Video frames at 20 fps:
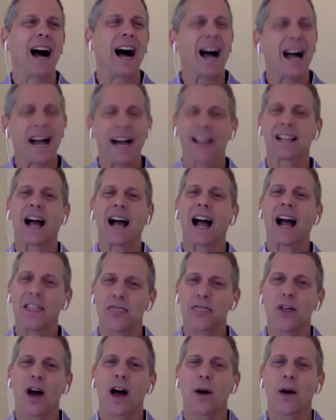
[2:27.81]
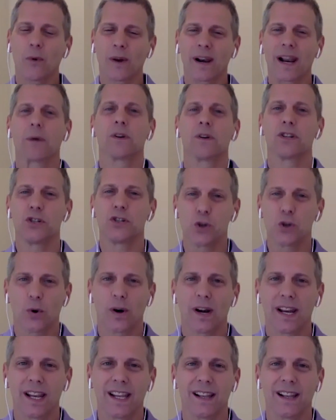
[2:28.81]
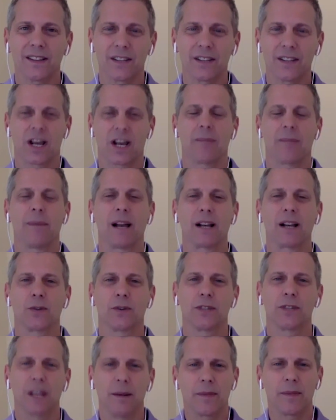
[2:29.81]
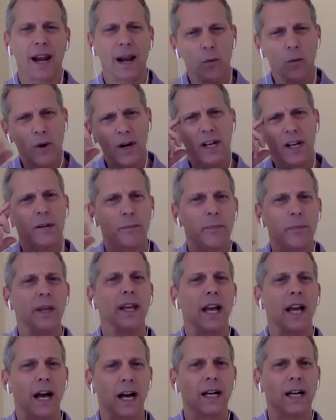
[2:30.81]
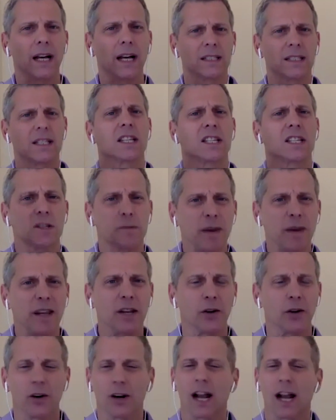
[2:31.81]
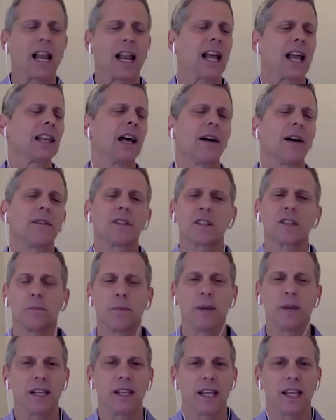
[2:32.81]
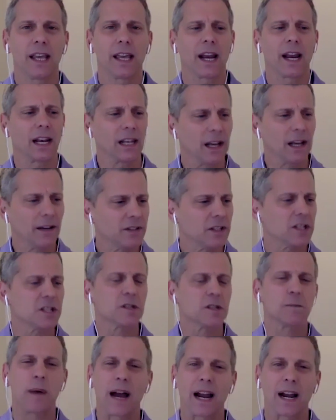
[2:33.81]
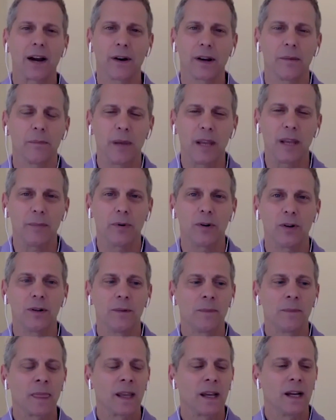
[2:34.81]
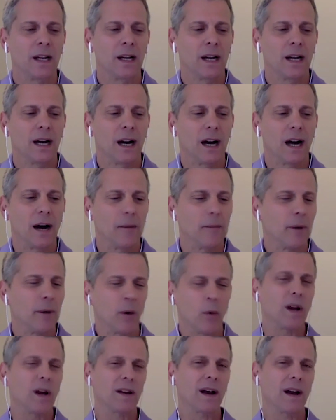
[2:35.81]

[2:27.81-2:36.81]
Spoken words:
I thought when I was joining the John Maxwell team that I wanted to be a speaker. I loved speaking and I loved inspiring people. But what